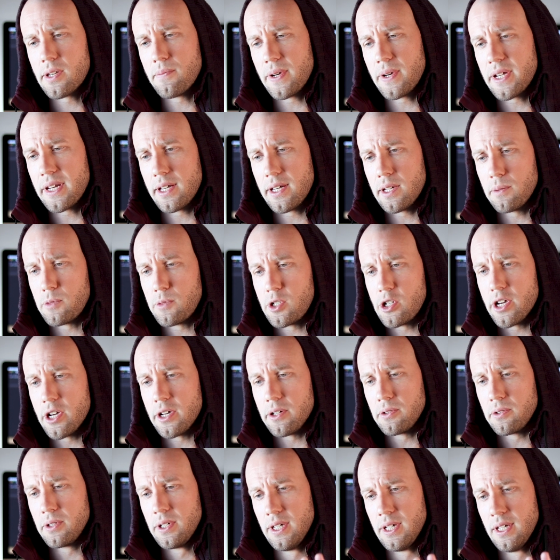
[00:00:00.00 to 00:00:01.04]
that might help
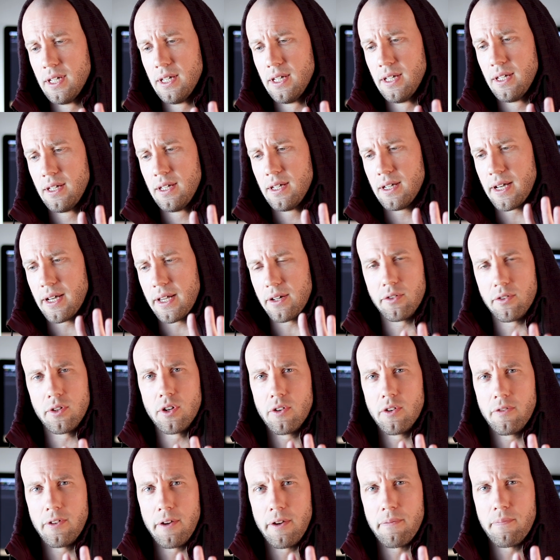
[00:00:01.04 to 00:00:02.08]
Joe, I don't know
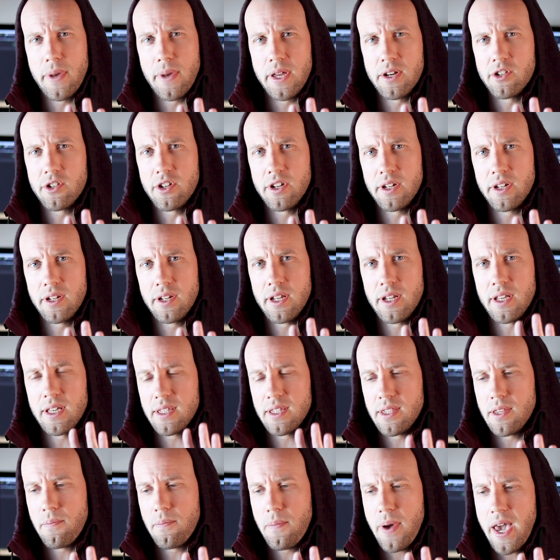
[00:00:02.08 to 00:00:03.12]
if I've mentioned it
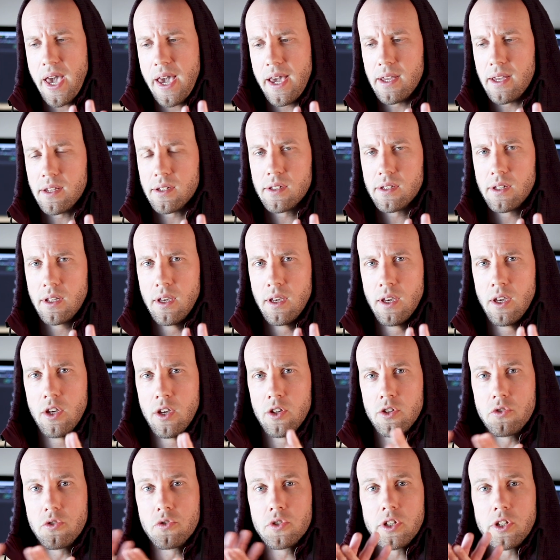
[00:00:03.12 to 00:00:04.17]
in the past,
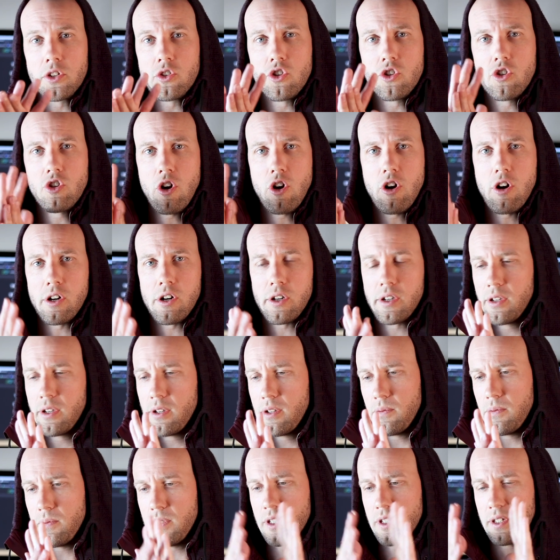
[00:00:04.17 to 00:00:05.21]
using chalk.
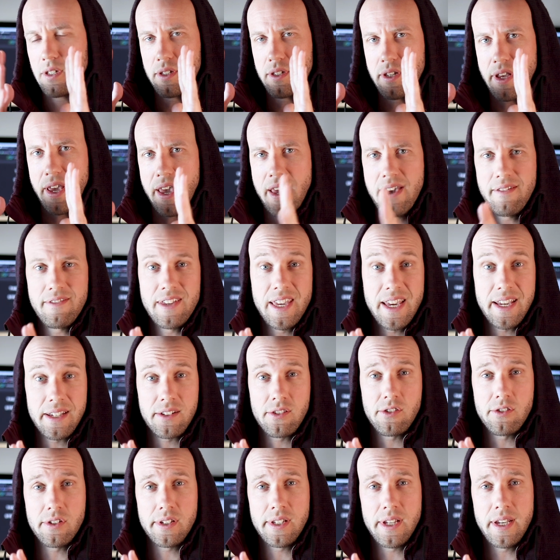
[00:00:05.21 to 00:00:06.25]
This is a heavy
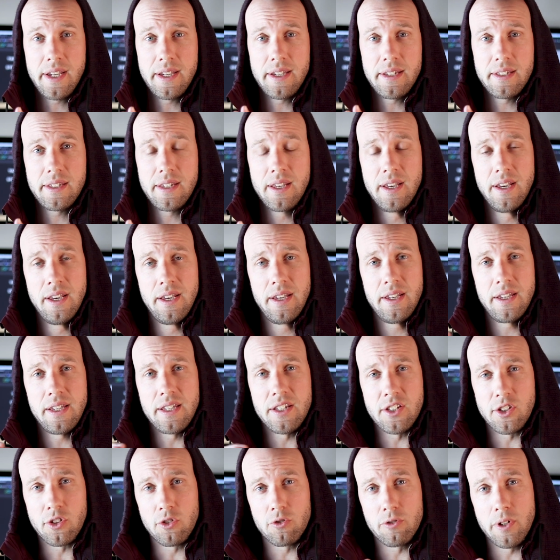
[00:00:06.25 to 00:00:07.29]
exercise.
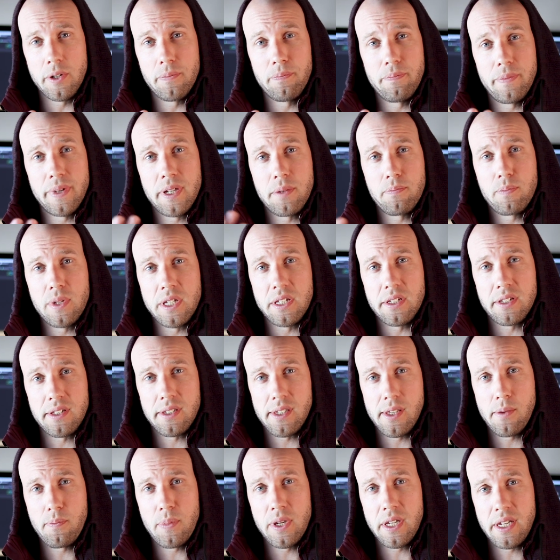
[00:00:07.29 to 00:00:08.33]
His grip might be
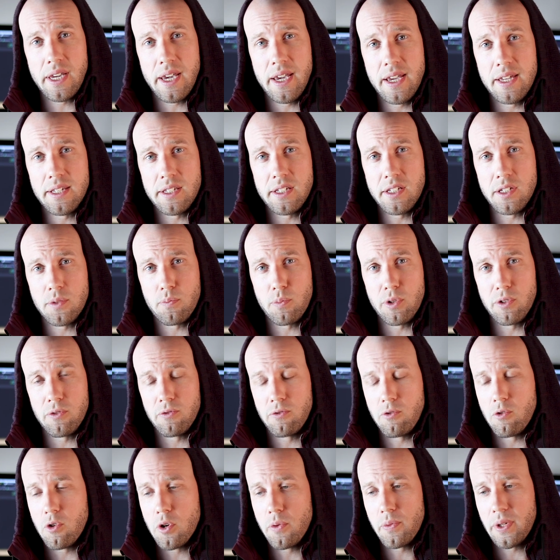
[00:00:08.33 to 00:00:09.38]
slipping as he's
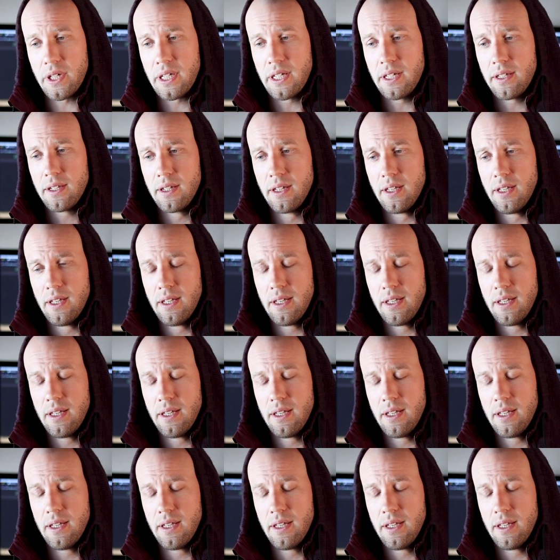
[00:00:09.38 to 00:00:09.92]
performing it.